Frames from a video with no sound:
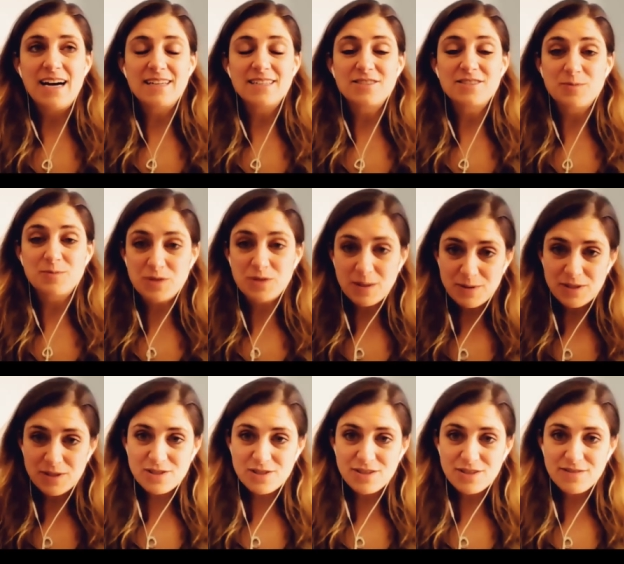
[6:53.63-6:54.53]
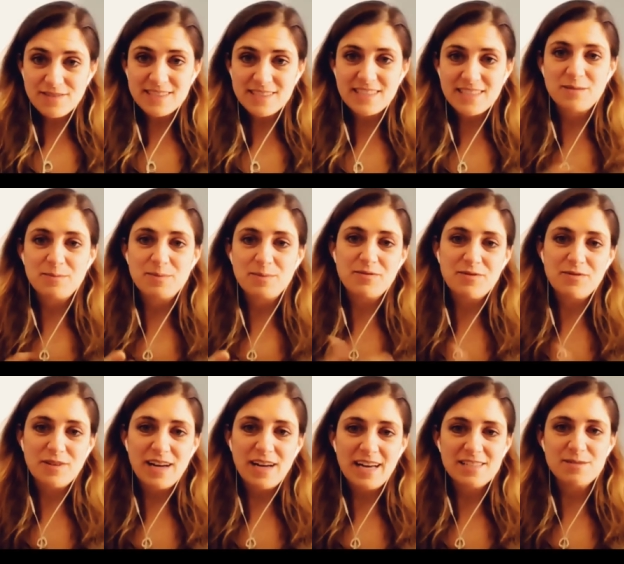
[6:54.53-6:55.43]
subscription service that had been
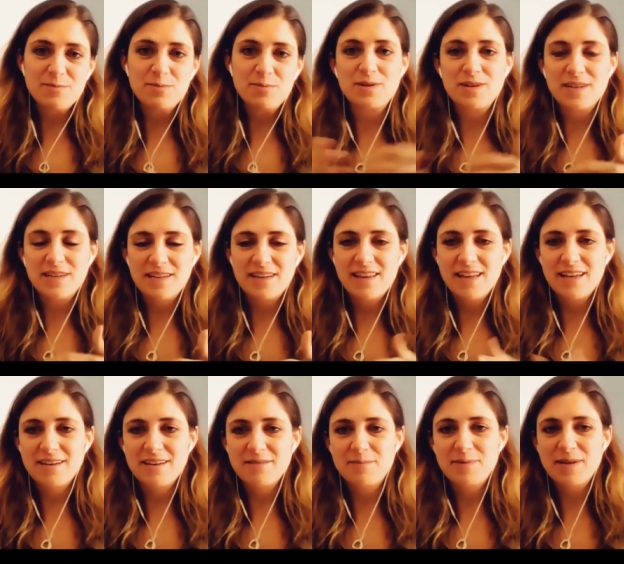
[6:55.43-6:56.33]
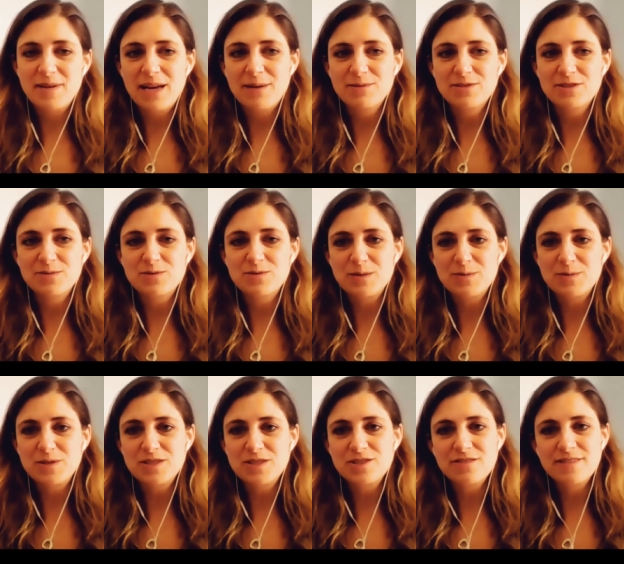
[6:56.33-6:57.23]
free ad supported, then became a
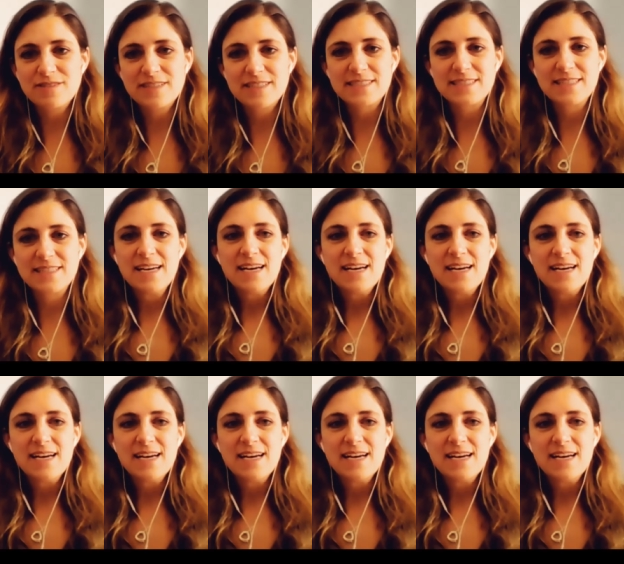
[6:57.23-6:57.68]
subscription service,